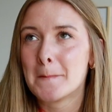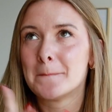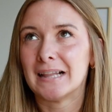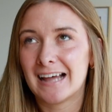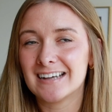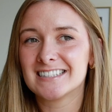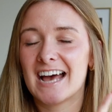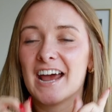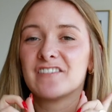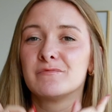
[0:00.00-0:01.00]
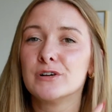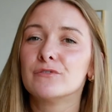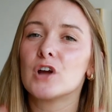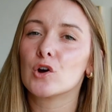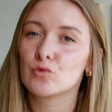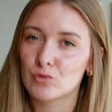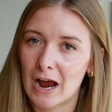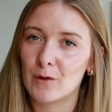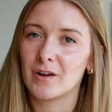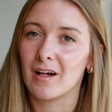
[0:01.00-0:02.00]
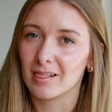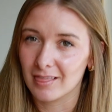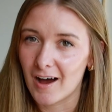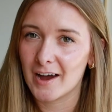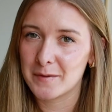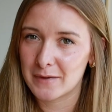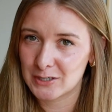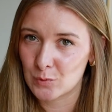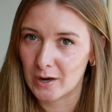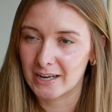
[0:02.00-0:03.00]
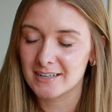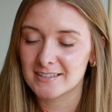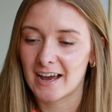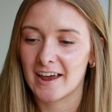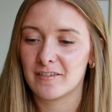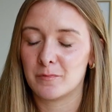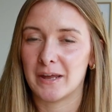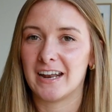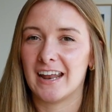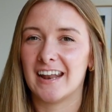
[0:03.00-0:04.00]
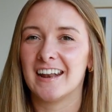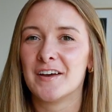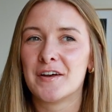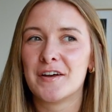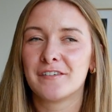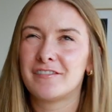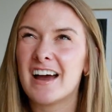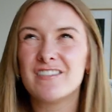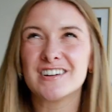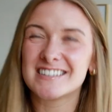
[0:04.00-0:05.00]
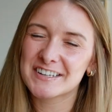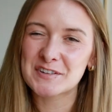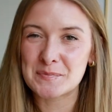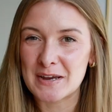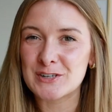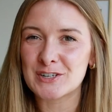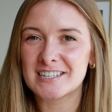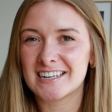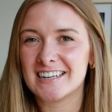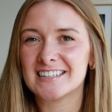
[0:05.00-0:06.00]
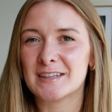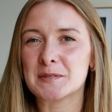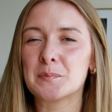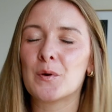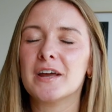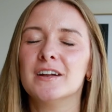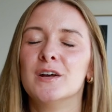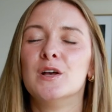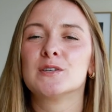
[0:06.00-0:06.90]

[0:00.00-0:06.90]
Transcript: Plus, I have moved around a lot in my 20s. I have been in 5 or 6 major cities at this point.